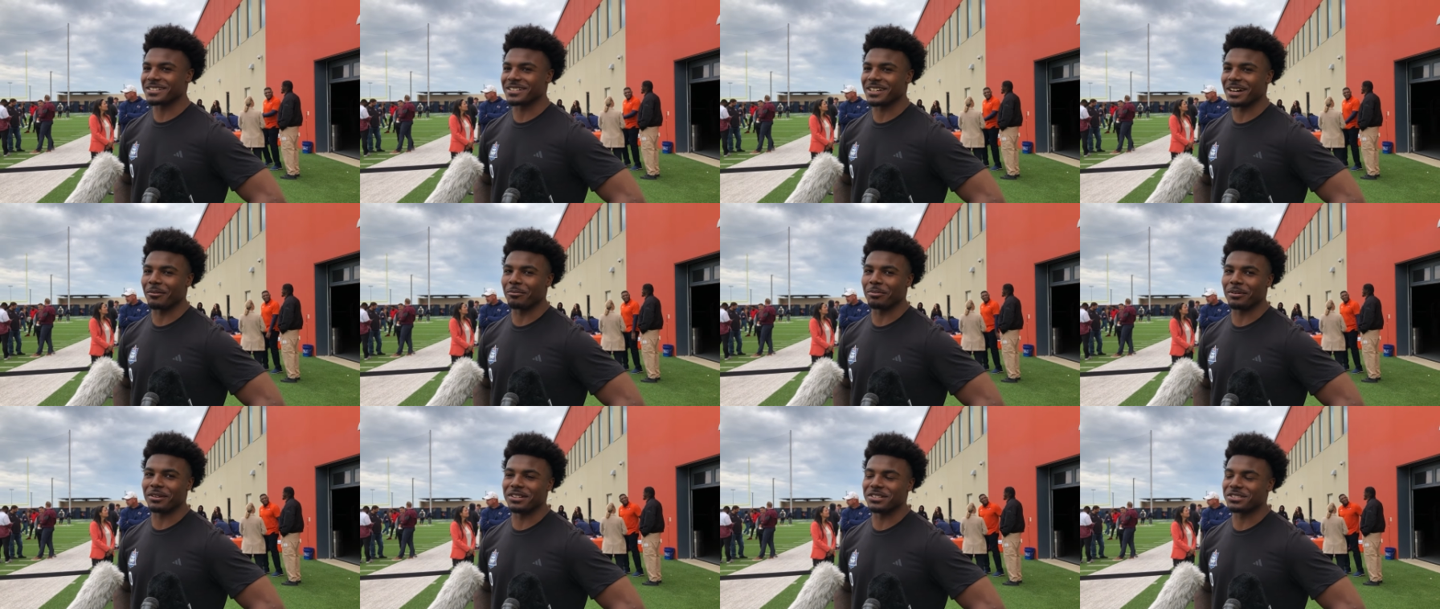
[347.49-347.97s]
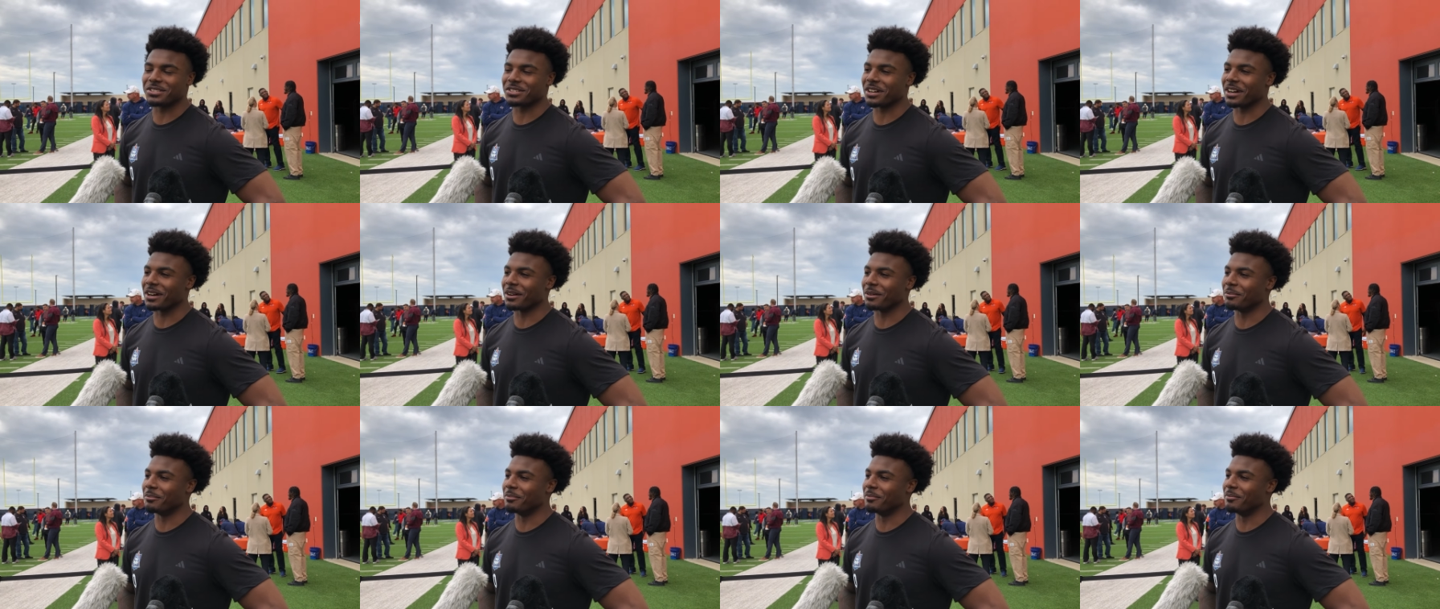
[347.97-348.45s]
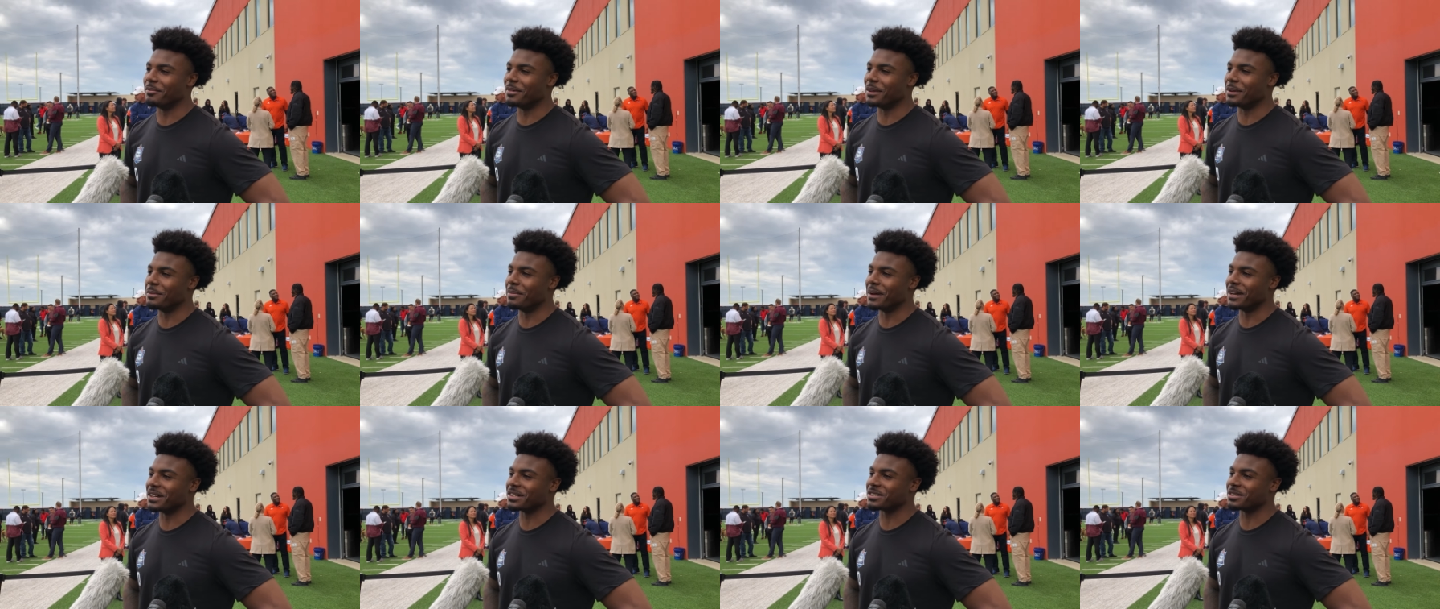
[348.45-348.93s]
I'm pretty sure I'll be
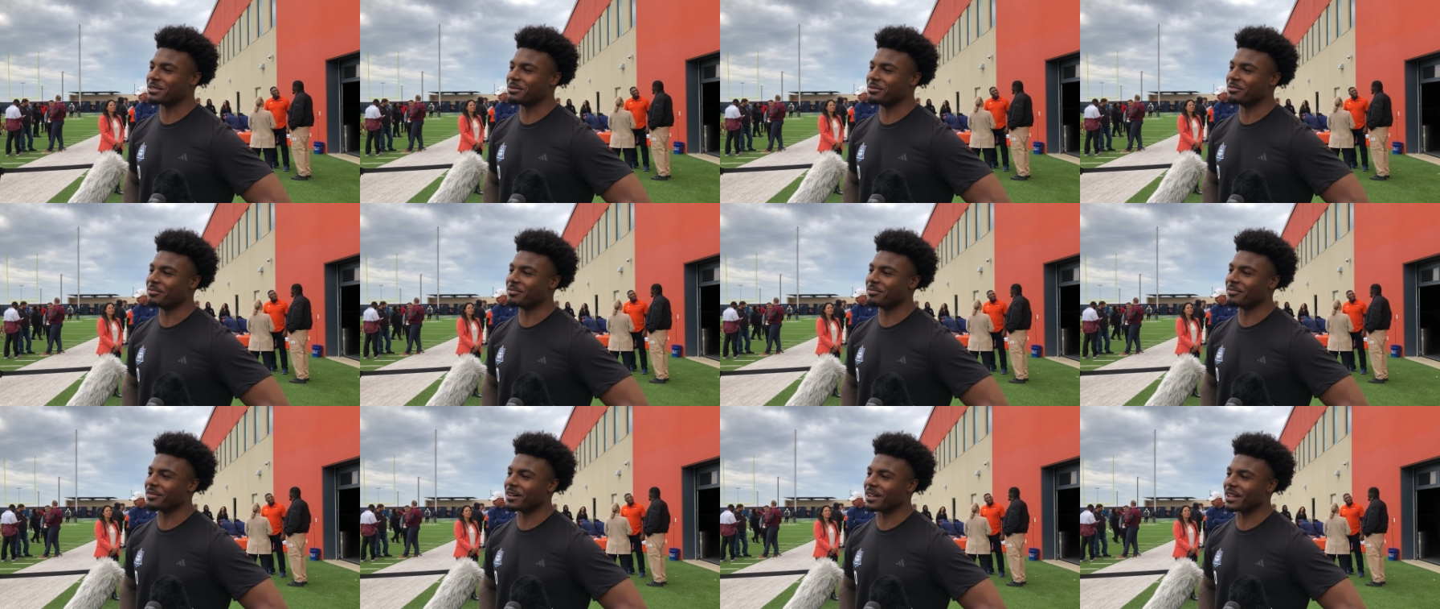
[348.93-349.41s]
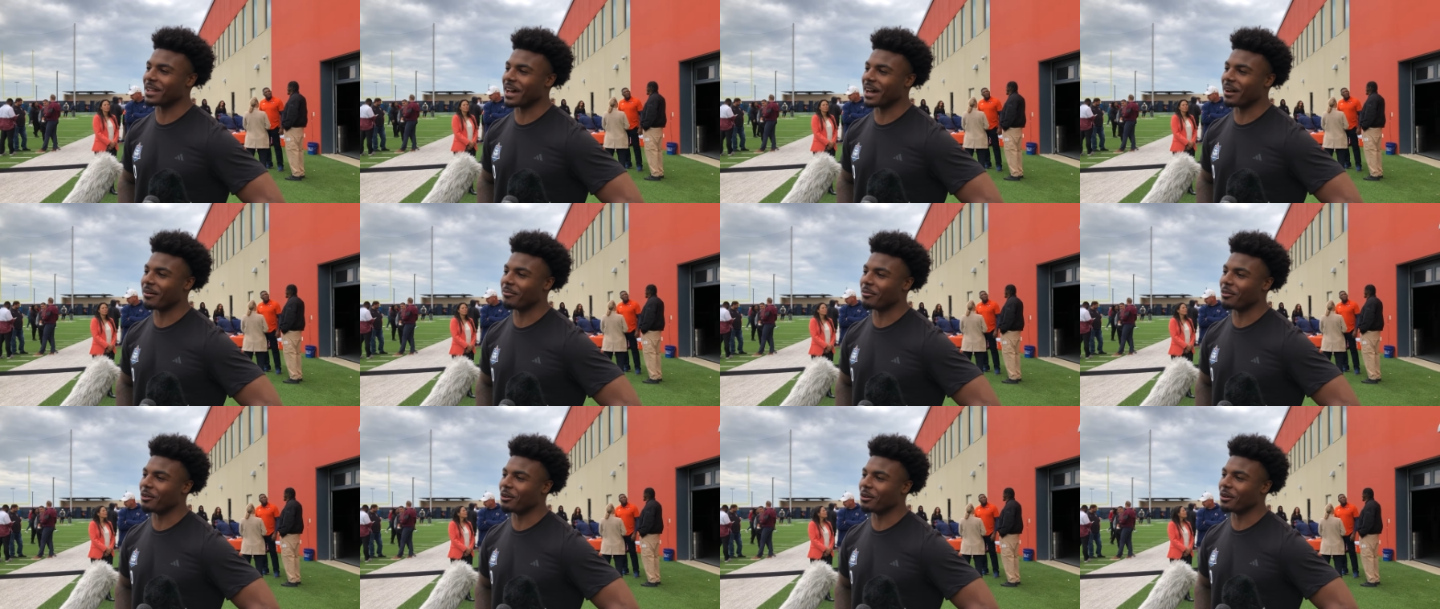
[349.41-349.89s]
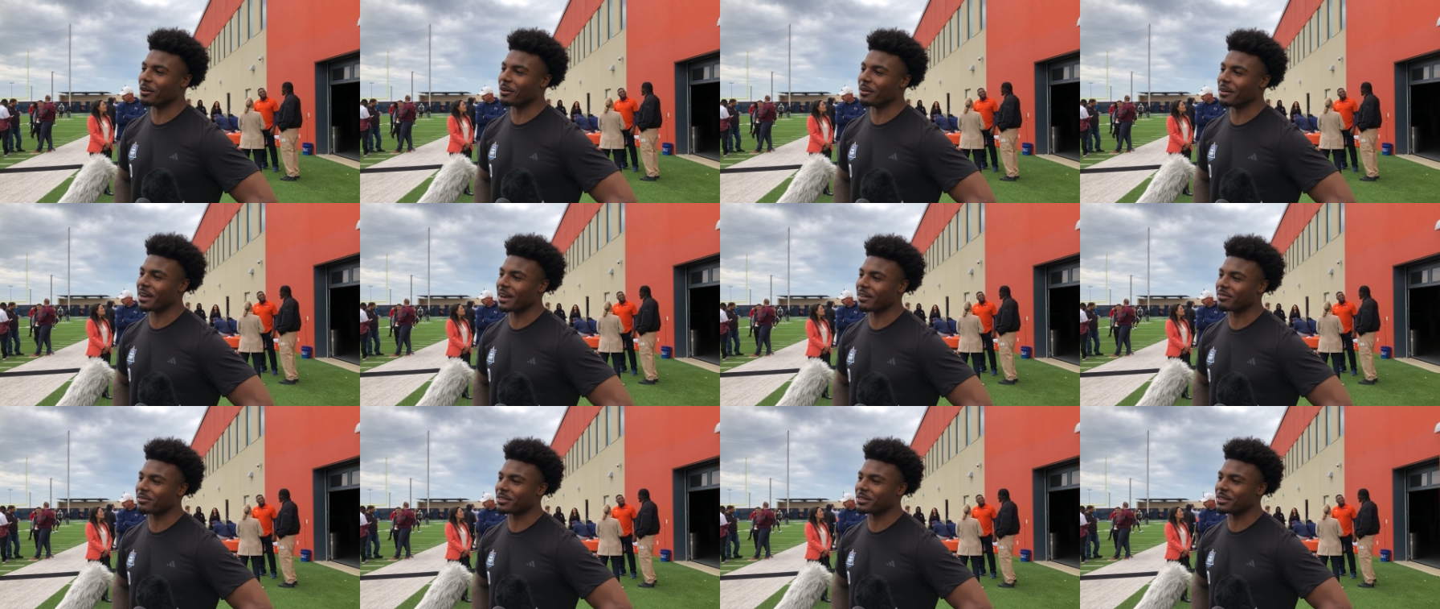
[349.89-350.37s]
benching a lot more
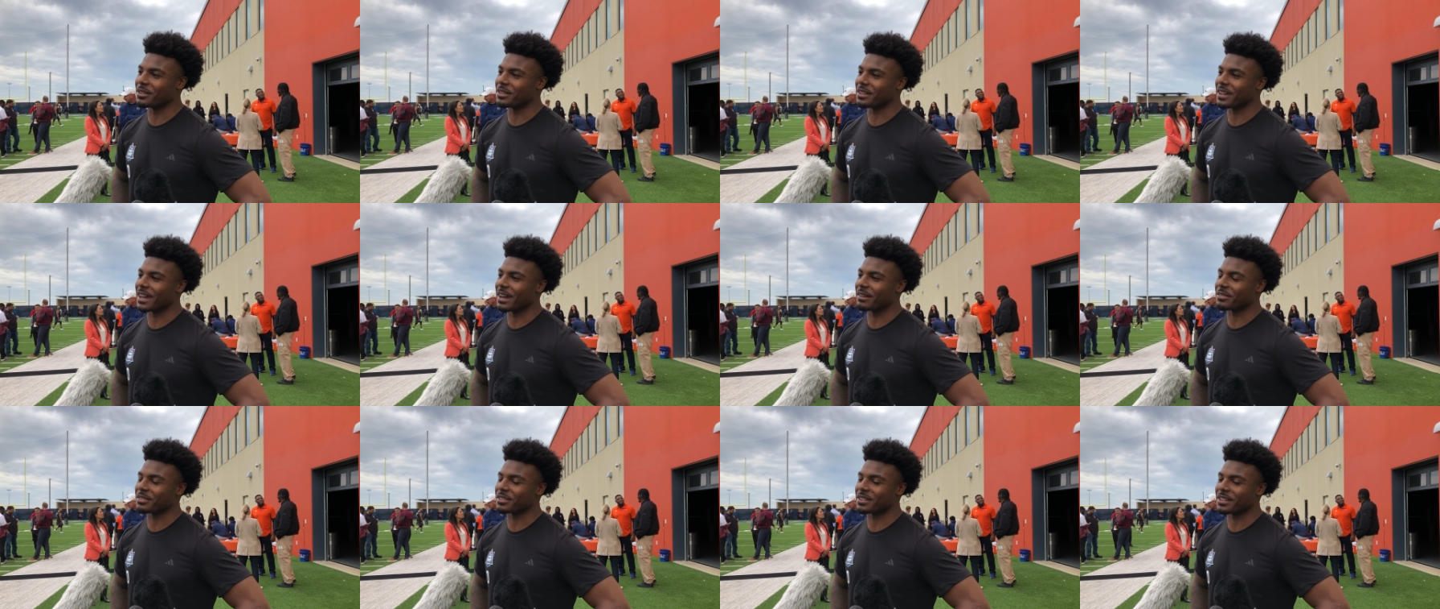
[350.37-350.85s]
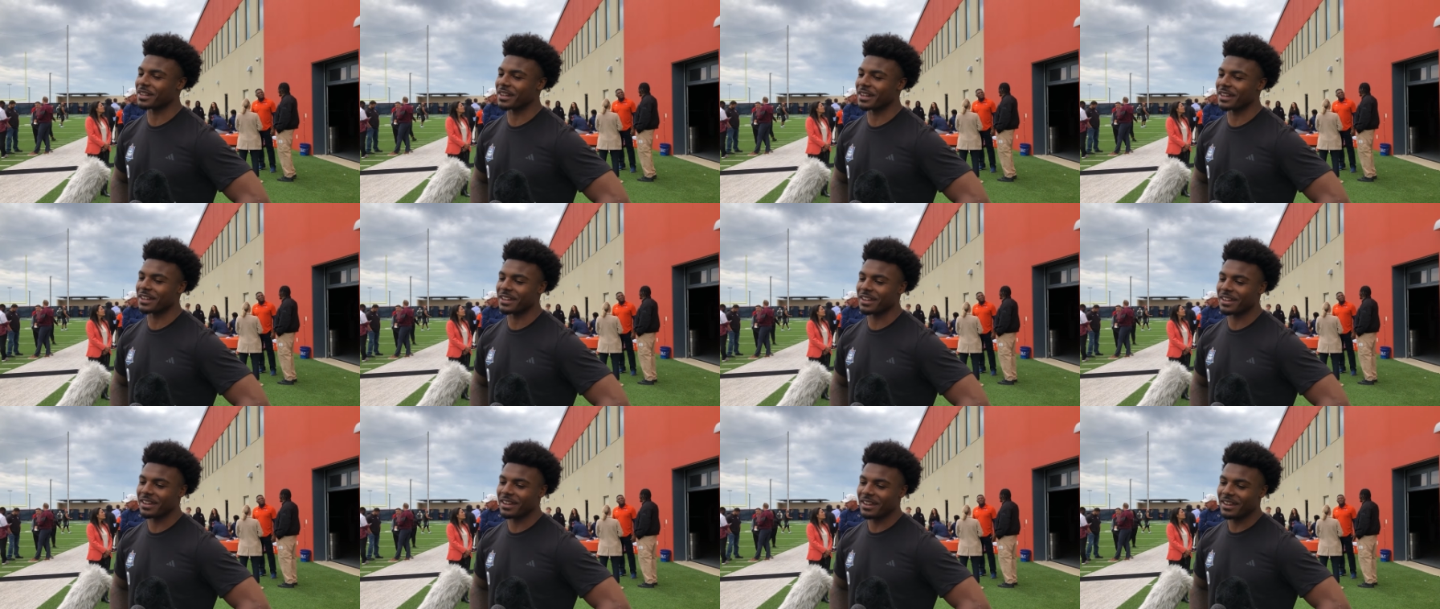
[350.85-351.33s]
after today.